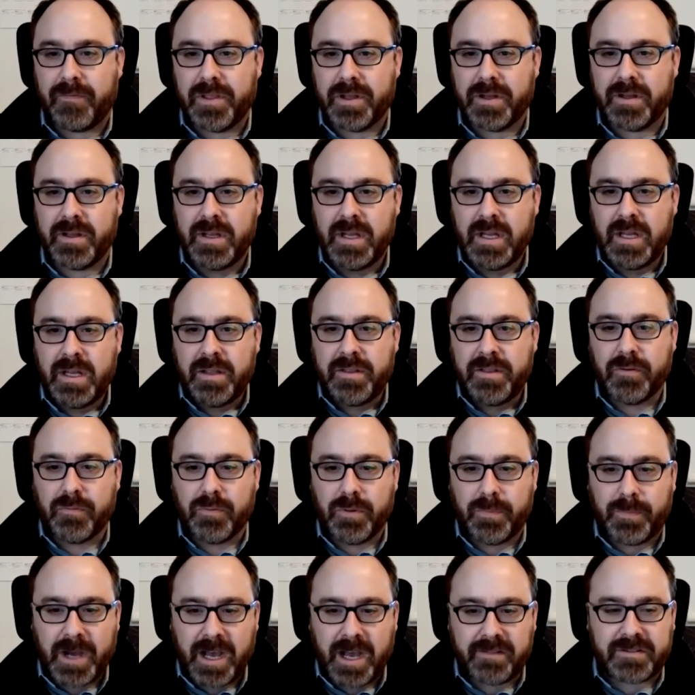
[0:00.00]
the
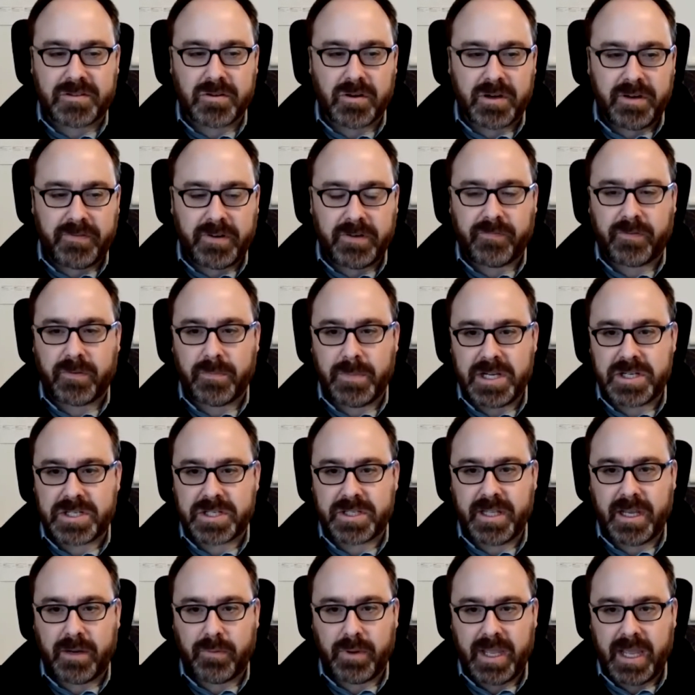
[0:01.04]
repository of
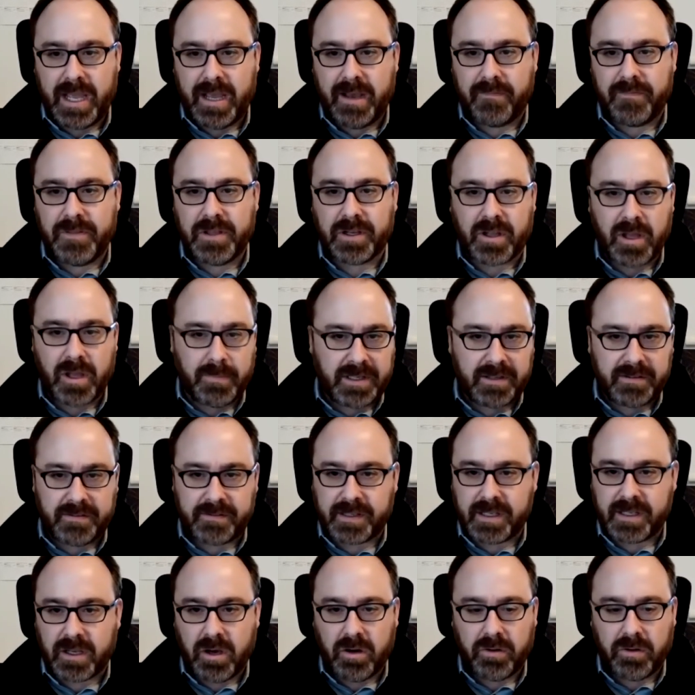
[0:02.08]
information that we have, the comings
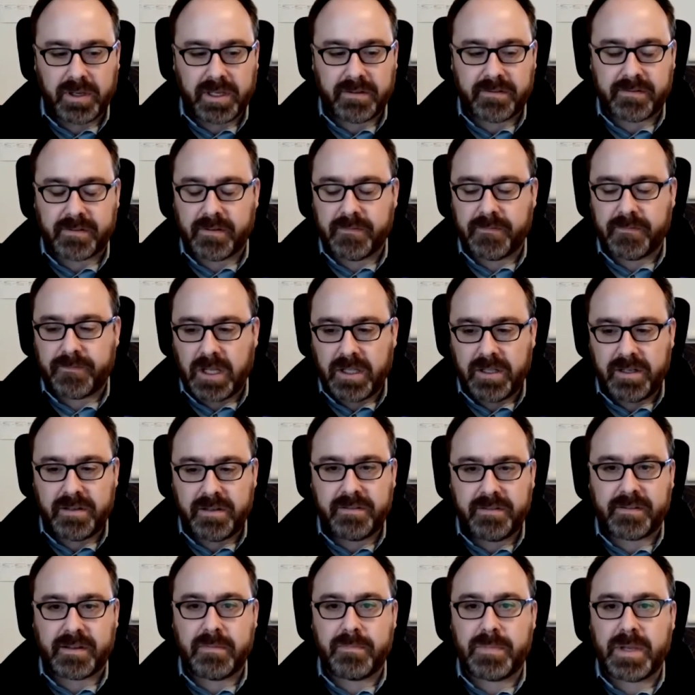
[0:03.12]
and goings of
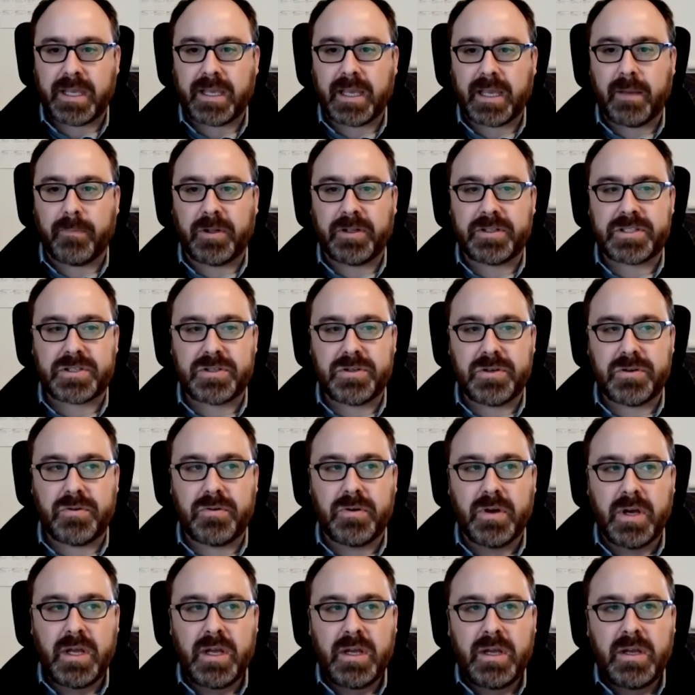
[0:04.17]
funds, and being able to